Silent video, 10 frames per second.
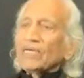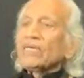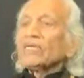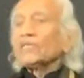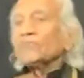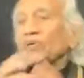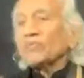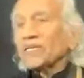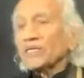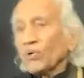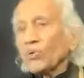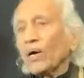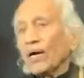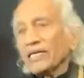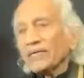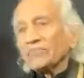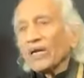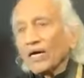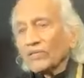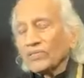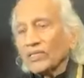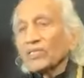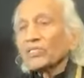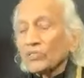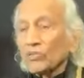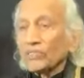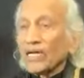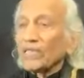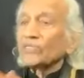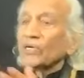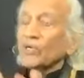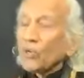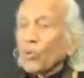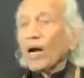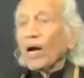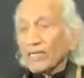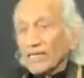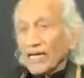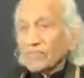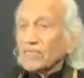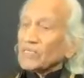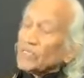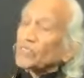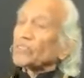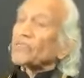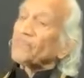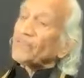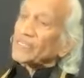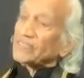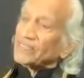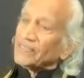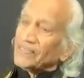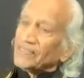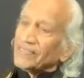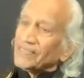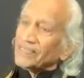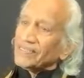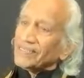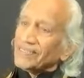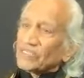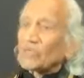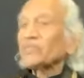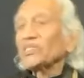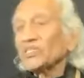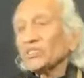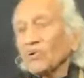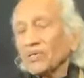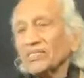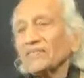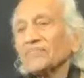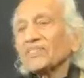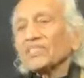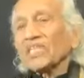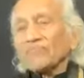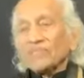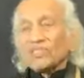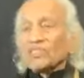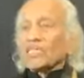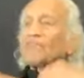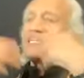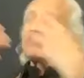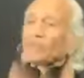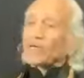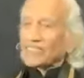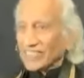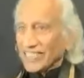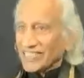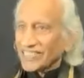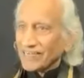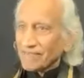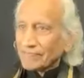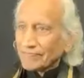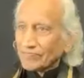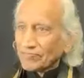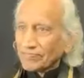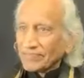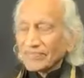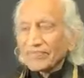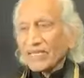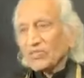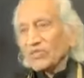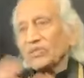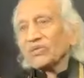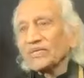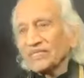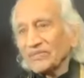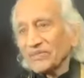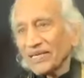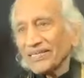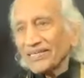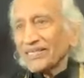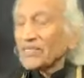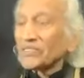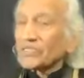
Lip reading: removing who I am not so that who I am is revealed. So it is called self-discovery process. So Yoga Nidra is a